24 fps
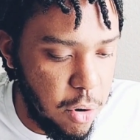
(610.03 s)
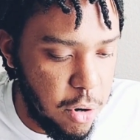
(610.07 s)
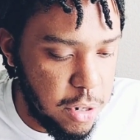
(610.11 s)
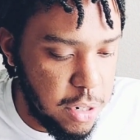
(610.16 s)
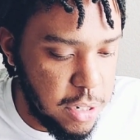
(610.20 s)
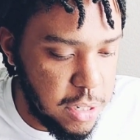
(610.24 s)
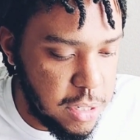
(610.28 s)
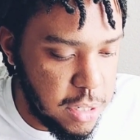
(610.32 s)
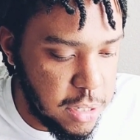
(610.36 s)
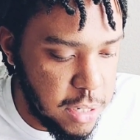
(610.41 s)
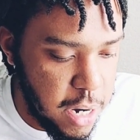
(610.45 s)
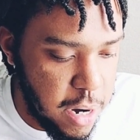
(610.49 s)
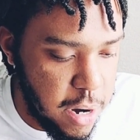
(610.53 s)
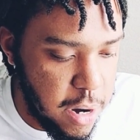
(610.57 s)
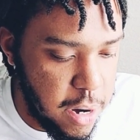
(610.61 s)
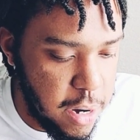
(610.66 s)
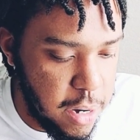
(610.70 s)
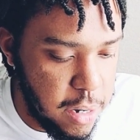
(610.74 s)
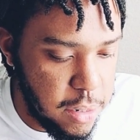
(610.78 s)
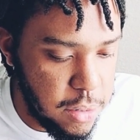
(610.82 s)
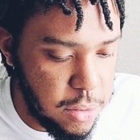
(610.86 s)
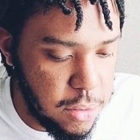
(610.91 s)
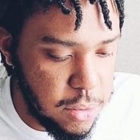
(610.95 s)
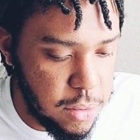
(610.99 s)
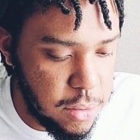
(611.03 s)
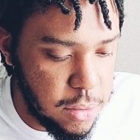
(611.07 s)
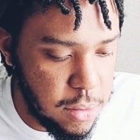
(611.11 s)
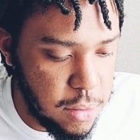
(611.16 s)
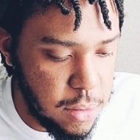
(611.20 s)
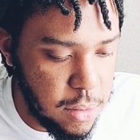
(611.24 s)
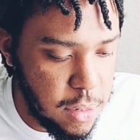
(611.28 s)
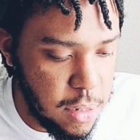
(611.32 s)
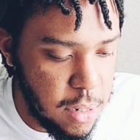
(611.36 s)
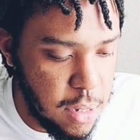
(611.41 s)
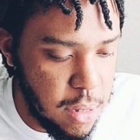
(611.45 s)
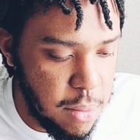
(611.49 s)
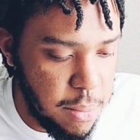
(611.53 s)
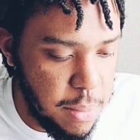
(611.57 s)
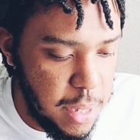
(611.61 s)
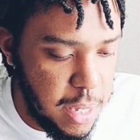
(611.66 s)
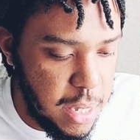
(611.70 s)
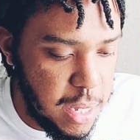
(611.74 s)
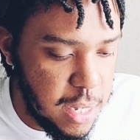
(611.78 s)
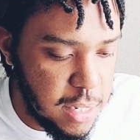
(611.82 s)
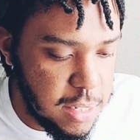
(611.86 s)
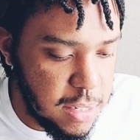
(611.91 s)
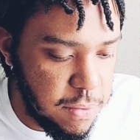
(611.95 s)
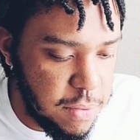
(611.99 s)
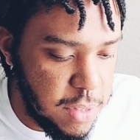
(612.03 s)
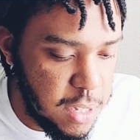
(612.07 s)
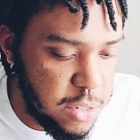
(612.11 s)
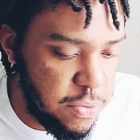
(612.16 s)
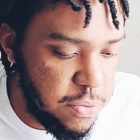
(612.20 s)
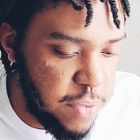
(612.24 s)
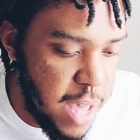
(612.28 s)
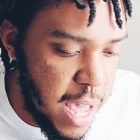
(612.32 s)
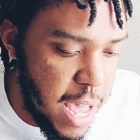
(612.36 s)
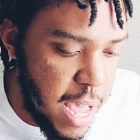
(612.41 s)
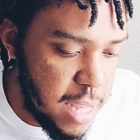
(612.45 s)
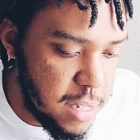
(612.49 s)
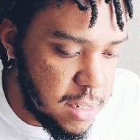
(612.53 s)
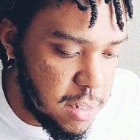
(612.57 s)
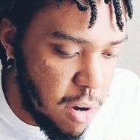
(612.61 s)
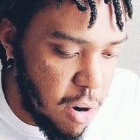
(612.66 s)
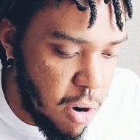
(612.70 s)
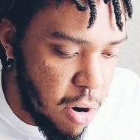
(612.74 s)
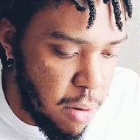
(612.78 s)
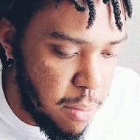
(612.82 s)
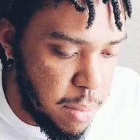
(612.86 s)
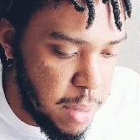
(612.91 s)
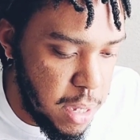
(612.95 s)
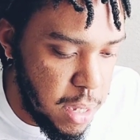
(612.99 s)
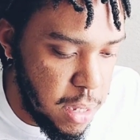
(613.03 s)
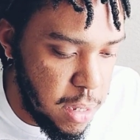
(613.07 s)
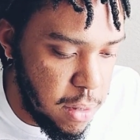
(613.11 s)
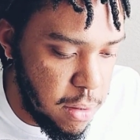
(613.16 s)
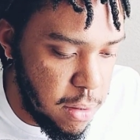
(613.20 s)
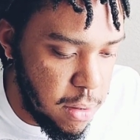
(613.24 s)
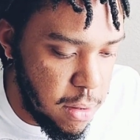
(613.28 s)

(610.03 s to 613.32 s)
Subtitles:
discouraged because of this vast army,